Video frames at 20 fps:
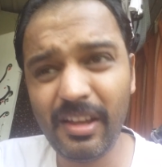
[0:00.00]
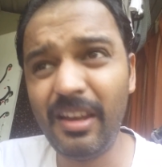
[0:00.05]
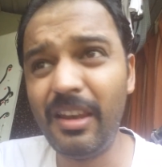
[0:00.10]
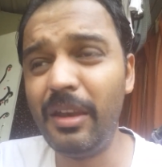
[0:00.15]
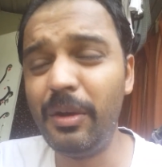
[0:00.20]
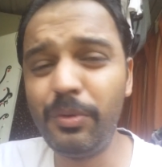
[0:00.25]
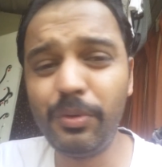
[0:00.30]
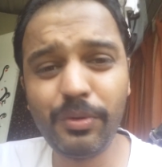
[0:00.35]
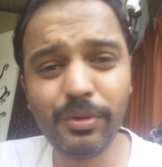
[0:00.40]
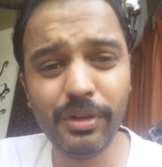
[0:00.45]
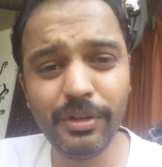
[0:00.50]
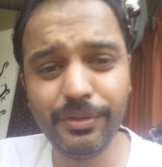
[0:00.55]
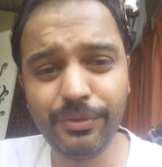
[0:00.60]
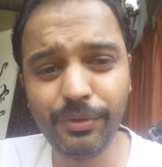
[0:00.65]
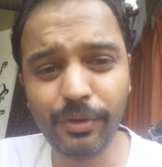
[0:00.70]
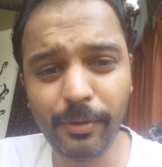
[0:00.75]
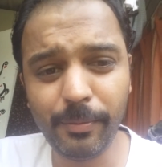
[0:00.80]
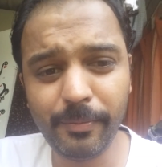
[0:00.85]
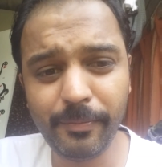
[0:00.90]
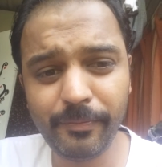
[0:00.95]
a local
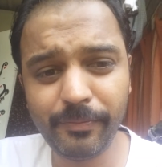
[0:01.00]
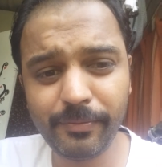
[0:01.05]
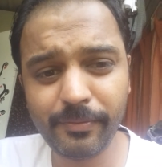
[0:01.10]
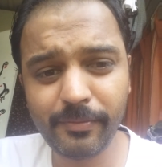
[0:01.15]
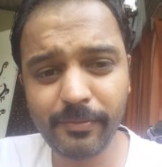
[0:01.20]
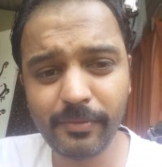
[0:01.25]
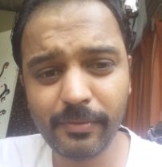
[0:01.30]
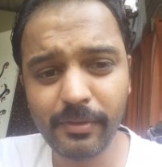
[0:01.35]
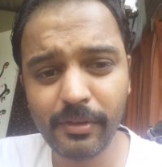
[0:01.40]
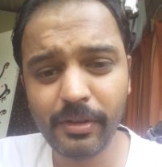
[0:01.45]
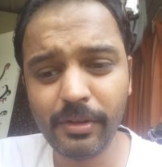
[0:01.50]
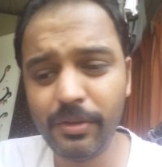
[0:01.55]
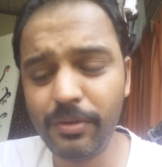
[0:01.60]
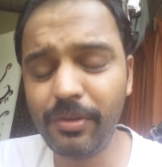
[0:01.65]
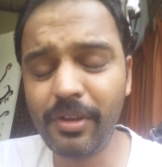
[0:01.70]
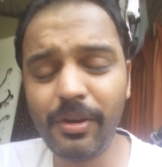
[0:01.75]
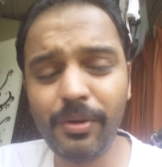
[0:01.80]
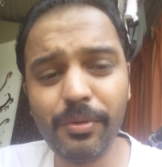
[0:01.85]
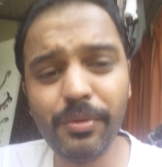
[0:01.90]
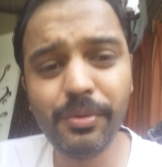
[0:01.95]
shop.
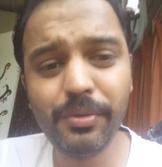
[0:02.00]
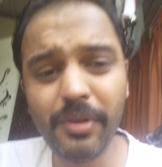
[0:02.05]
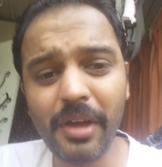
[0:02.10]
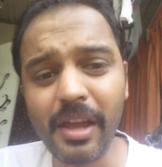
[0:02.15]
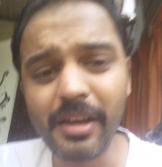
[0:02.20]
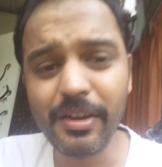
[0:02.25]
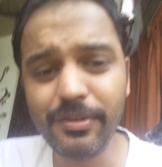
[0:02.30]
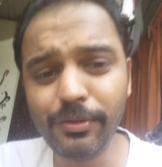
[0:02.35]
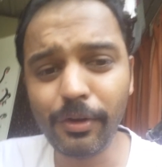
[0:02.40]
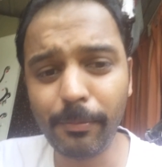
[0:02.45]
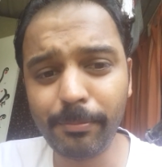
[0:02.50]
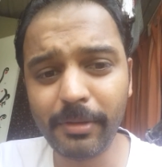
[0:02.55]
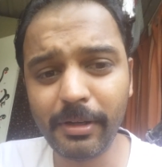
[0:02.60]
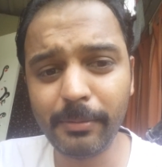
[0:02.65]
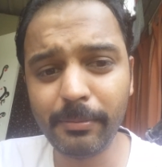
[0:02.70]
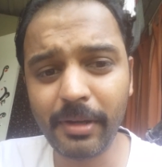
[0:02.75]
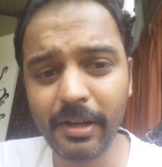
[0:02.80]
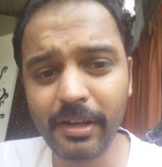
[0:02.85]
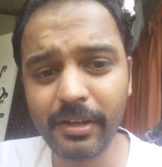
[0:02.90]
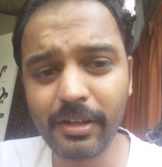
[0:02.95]
You can go to any shop
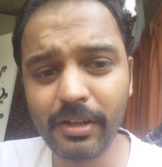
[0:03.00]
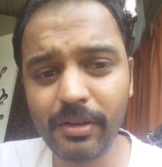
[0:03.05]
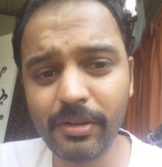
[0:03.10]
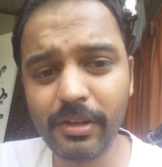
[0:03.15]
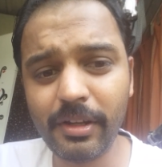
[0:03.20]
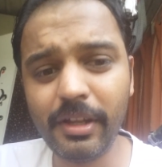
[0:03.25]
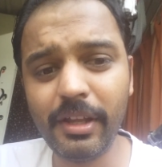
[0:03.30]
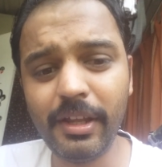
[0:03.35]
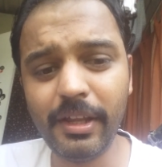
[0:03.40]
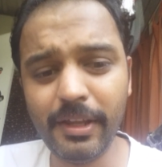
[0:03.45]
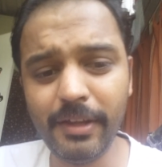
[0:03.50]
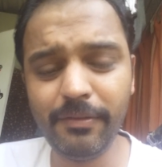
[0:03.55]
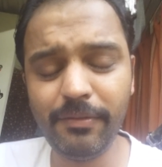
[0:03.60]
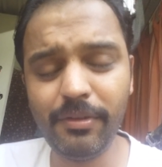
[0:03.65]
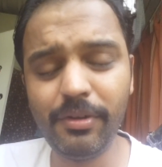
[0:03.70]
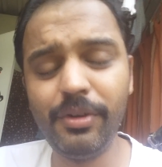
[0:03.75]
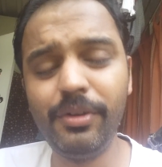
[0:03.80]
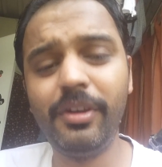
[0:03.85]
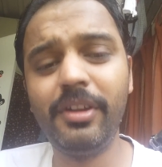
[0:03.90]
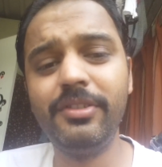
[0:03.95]
and buy it out.
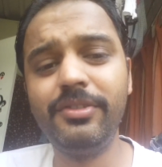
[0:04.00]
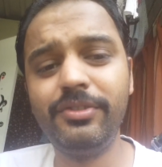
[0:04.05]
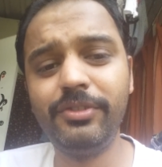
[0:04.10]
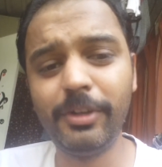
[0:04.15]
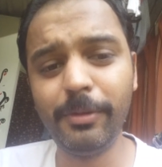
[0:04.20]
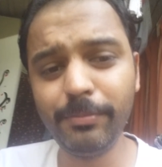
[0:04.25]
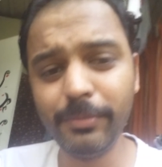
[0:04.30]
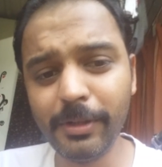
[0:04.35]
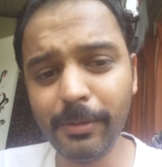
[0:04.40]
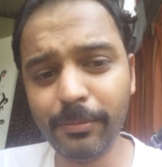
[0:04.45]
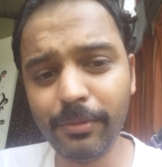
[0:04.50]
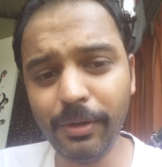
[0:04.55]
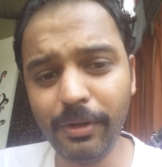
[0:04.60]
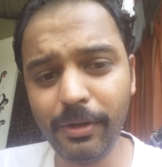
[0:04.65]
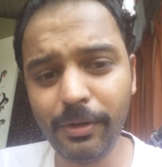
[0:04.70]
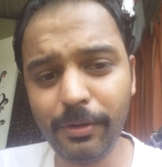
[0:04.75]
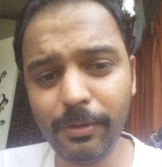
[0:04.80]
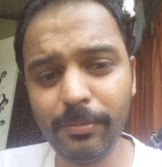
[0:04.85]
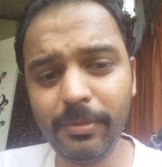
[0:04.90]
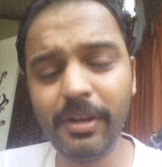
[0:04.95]
If not, you can ship the
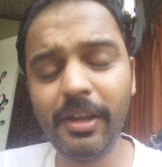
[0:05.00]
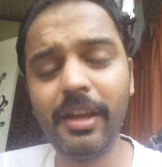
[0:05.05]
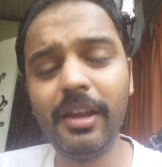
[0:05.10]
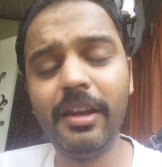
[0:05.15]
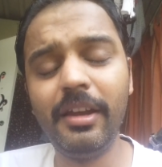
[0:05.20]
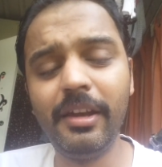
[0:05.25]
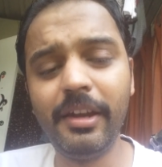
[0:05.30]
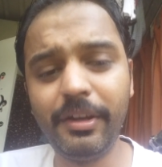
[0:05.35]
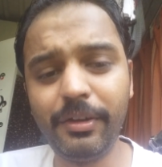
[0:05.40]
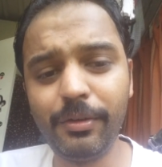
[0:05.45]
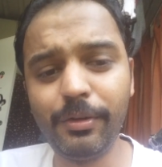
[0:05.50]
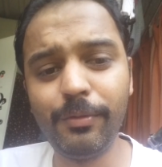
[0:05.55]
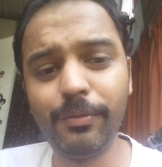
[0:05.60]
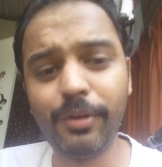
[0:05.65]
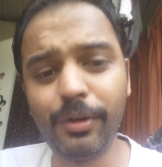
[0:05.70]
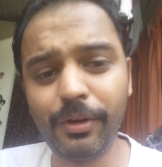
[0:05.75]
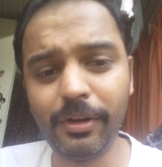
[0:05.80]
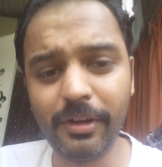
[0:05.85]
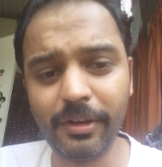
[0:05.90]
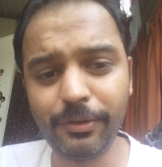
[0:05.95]
motor to me and I'll let you know
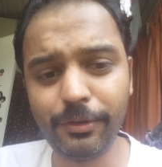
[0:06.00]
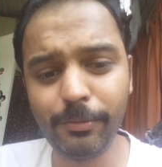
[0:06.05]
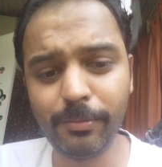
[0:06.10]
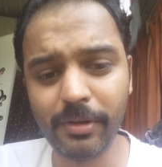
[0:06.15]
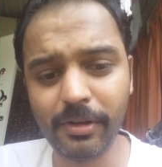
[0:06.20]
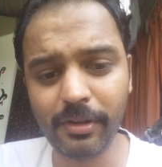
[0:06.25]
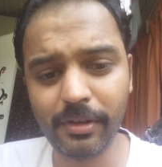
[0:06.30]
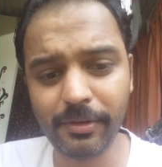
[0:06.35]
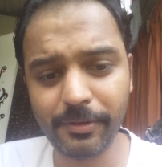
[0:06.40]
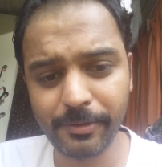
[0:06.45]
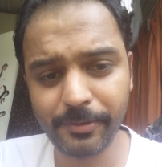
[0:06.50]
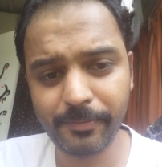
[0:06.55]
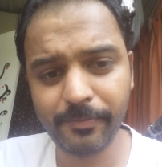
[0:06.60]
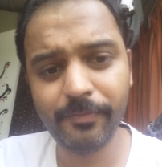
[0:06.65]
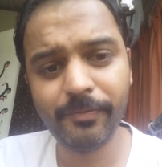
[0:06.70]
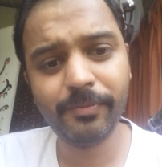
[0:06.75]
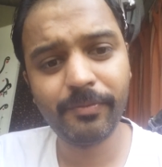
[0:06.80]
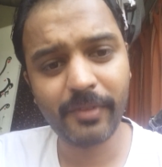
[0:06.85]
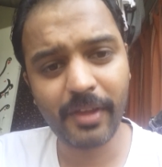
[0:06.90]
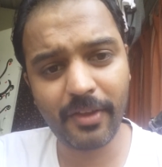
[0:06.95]
what needs to be done
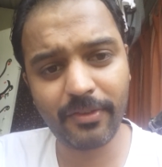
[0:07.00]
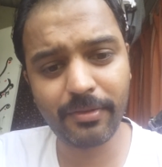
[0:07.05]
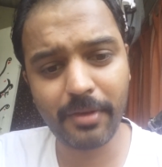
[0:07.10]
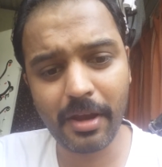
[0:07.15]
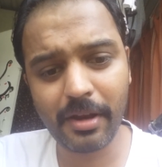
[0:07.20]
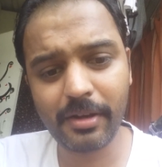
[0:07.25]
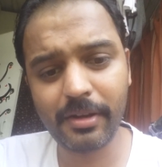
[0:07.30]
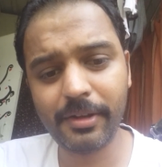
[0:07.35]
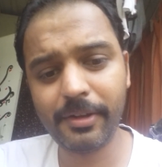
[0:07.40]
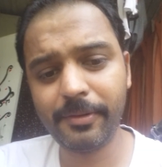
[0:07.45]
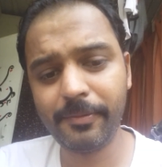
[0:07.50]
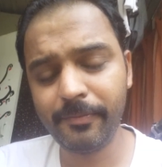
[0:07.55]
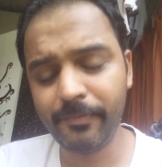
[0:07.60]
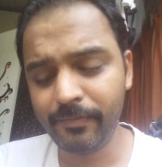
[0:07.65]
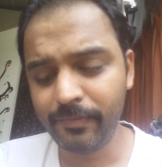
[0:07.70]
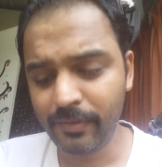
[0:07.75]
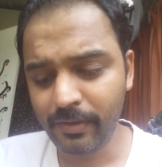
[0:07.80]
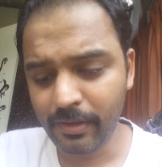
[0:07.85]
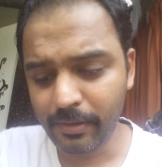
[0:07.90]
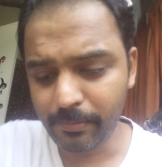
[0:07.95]
exactly.
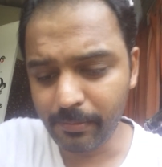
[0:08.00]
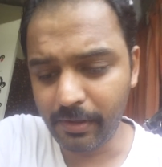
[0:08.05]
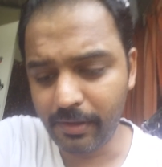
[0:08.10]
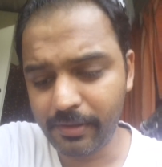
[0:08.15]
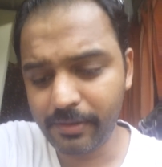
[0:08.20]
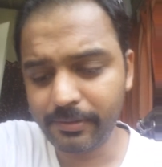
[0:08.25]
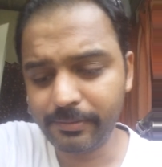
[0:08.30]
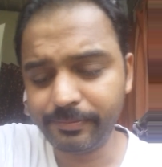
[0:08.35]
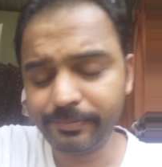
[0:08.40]
But